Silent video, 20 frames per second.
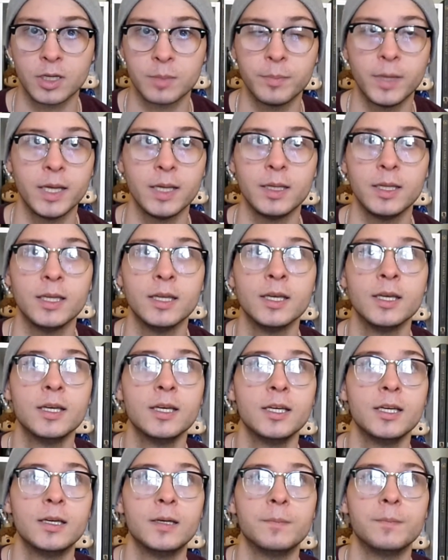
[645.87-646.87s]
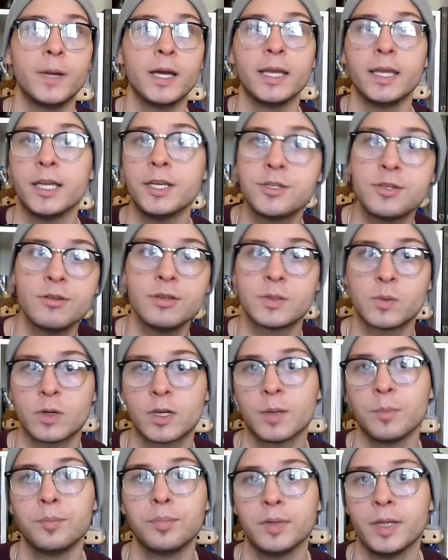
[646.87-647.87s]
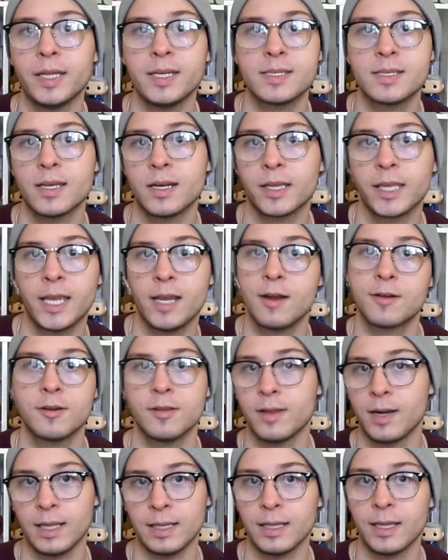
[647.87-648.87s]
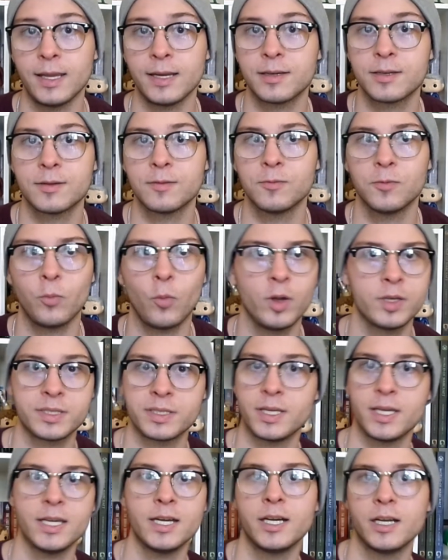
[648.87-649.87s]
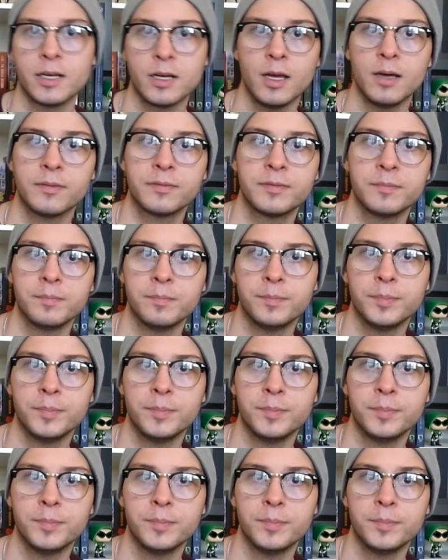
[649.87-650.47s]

My issues were complaints that a character that I liked wasn't in it enough,